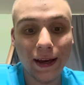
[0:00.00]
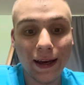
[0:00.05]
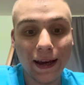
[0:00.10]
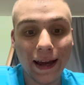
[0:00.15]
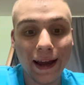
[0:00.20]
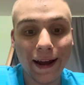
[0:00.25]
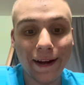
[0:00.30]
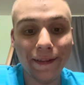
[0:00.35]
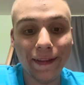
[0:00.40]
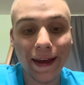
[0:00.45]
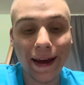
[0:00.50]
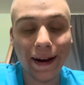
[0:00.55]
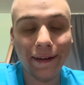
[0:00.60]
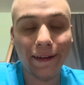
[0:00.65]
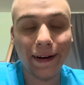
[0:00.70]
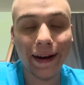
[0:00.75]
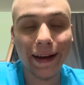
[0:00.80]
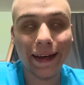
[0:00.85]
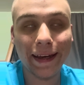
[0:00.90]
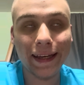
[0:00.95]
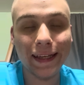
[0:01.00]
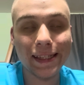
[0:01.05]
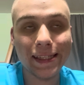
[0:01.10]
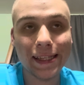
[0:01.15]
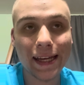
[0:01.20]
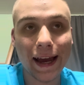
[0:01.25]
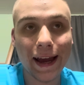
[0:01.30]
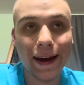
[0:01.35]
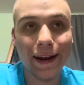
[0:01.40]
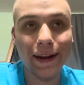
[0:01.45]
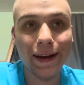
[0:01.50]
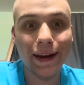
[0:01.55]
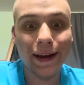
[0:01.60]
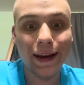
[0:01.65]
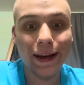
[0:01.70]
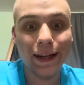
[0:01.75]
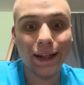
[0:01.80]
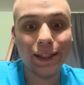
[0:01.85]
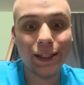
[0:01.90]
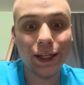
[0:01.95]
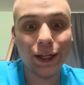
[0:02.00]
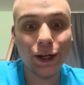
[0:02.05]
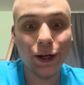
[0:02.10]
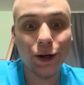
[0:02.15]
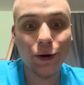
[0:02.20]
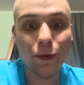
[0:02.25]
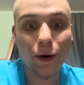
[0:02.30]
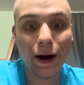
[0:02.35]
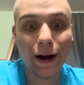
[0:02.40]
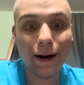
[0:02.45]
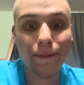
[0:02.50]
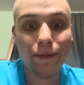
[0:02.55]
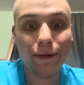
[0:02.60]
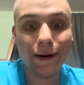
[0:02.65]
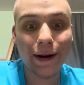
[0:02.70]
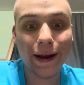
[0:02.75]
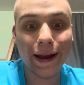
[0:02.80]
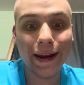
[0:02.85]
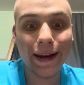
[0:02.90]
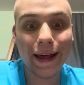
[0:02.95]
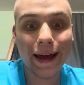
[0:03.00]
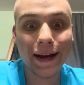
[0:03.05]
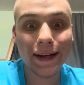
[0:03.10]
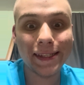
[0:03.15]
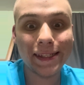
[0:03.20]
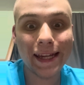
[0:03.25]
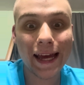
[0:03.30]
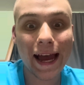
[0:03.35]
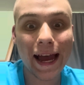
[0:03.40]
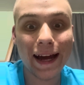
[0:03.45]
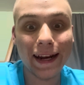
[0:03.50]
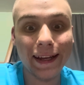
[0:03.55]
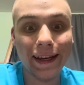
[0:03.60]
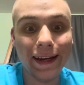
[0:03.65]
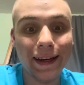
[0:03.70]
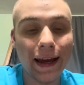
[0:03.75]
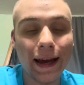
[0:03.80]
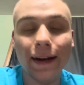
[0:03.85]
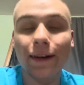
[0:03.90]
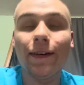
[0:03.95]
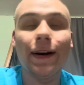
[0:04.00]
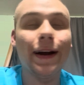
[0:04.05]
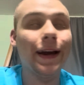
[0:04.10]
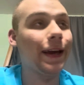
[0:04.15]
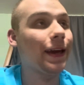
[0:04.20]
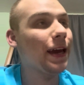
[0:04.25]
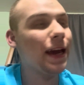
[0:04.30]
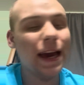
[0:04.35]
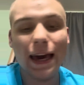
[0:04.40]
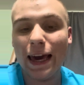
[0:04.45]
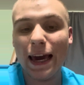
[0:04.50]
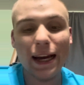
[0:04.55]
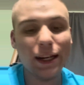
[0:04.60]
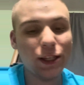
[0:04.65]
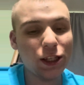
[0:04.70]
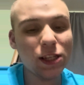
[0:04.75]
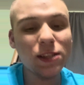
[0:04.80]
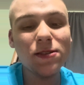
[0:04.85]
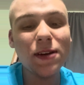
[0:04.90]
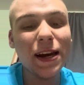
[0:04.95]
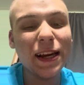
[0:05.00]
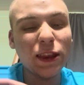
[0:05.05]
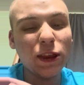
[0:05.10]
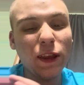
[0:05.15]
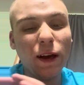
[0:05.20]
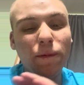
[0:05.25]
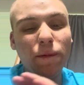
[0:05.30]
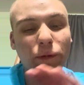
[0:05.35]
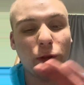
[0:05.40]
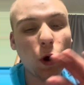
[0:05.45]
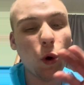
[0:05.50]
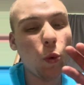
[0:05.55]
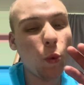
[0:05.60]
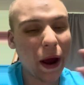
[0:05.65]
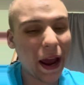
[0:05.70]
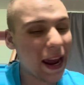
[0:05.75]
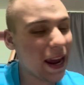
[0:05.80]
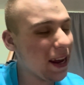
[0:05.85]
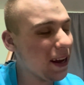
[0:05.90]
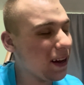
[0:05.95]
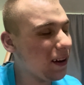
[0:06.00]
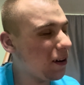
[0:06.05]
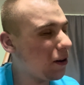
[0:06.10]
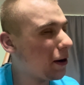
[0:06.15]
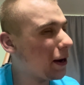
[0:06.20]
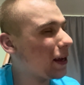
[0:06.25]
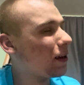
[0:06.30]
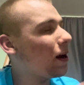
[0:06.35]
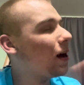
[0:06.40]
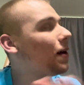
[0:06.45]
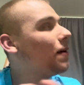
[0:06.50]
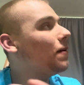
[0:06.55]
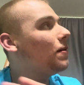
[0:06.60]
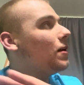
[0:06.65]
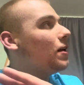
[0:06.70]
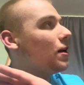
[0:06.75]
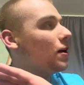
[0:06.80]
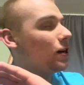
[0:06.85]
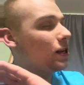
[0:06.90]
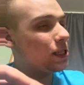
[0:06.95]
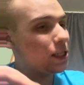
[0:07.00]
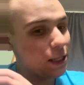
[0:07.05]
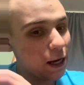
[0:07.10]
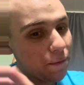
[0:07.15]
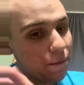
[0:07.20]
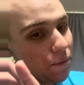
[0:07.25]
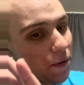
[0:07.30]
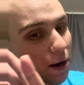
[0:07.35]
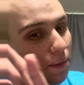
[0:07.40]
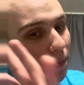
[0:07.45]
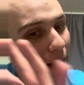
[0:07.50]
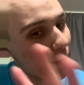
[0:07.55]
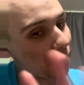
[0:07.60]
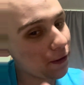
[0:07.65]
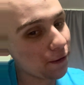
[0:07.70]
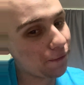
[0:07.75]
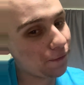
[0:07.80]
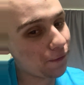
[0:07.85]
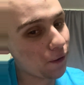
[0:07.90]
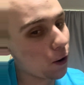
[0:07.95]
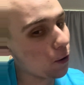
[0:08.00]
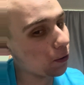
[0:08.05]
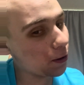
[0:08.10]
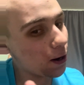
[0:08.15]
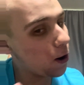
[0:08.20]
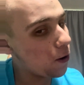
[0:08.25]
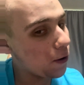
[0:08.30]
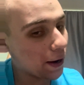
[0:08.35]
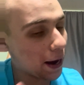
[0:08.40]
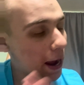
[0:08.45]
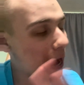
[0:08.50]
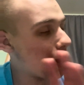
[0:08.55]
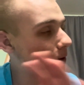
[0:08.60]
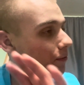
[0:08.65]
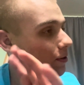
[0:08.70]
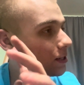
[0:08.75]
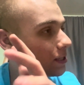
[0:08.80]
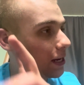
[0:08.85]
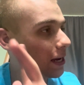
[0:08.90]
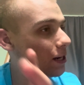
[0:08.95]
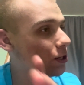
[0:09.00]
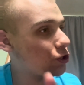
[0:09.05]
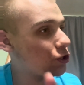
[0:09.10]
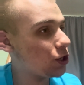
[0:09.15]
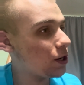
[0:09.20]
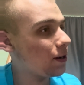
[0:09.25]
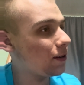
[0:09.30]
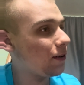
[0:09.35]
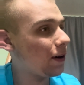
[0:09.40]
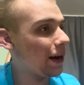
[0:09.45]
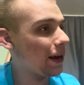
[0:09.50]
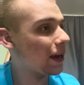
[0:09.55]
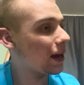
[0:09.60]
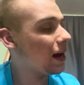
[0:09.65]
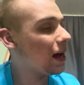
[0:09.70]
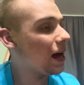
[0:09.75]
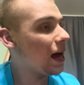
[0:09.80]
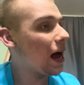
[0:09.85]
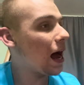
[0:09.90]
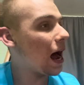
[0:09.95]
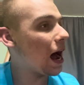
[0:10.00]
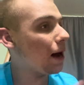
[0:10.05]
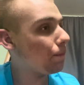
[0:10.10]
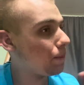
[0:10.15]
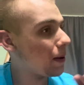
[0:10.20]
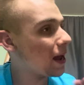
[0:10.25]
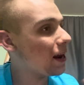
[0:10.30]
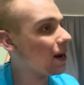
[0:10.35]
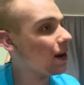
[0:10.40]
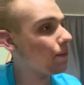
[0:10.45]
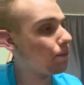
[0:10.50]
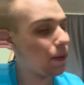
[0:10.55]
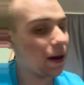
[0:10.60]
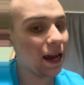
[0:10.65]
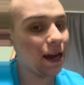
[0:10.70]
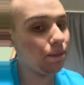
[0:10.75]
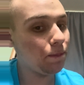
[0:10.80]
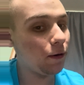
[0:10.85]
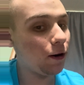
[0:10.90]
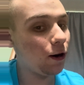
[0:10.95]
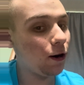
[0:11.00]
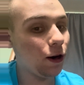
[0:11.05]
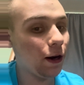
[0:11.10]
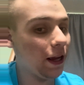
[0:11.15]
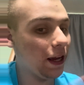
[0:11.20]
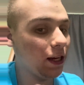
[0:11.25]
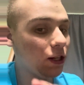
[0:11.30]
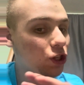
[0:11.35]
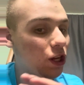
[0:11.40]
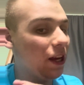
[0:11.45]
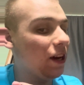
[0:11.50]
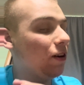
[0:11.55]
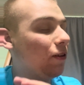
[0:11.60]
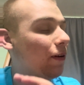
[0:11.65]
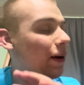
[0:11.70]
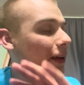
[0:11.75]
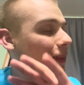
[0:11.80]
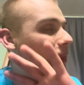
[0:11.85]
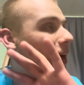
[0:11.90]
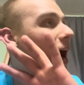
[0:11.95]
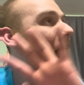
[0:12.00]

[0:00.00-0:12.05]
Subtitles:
And then, like, he said, "Do you want to play next, daddy?" And, like, and just, like, the way, like, something about the phone call conversation, like, on pen and paper, it's, like, the